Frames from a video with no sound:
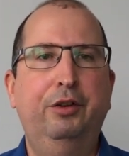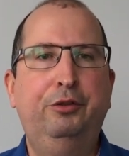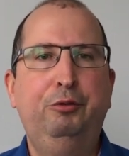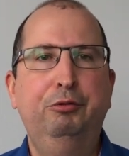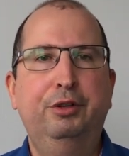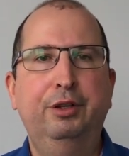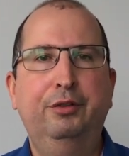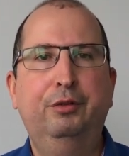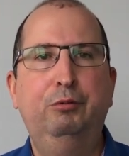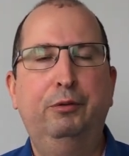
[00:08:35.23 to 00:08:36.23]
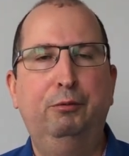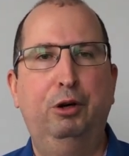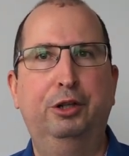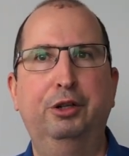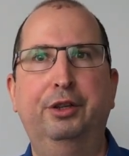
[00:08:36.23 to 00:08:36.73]
the students who have
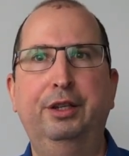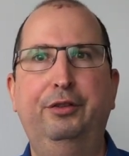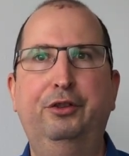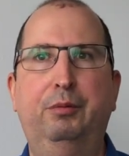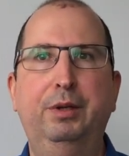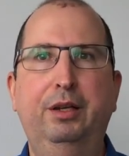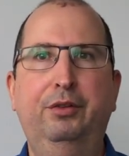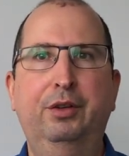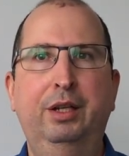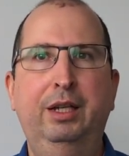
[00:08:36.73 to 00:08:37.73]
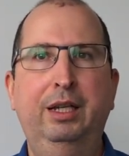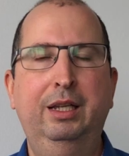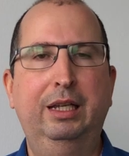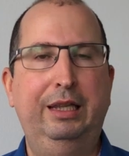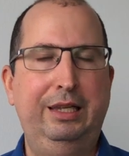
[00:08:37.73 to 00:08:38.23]
worked on these topics.
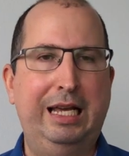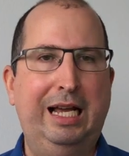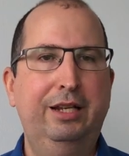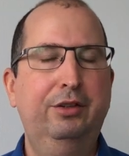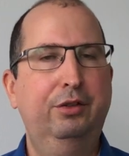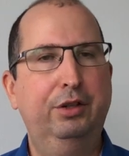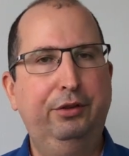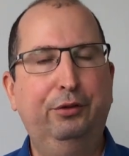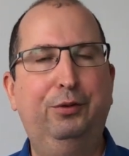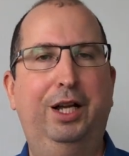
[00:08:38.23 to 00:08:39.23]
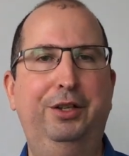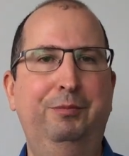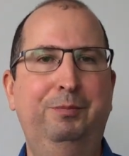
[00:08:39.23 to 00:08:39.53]
In the end, it's fun.